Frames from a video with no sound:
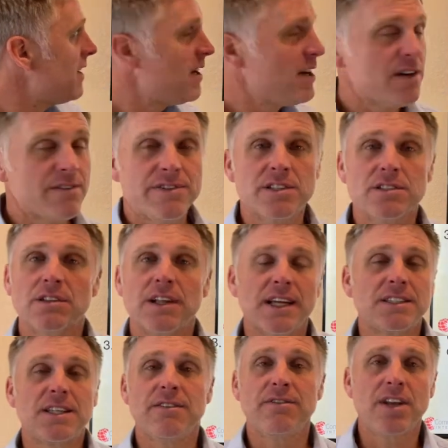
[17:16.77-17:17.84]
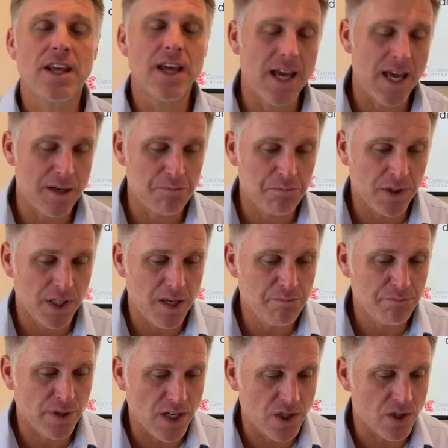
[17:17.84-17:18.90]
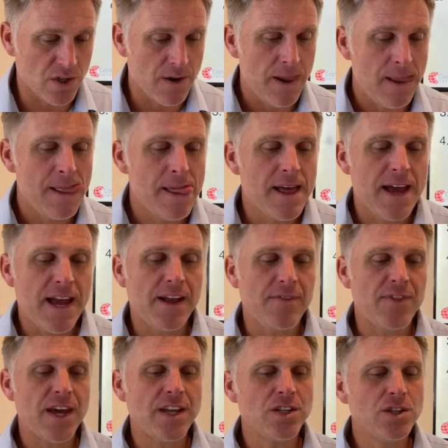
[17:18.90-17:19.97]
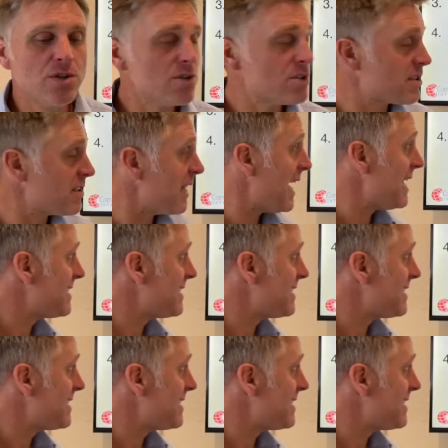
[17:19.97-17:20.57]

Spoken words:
physical activity, and blood pressure. And then use slides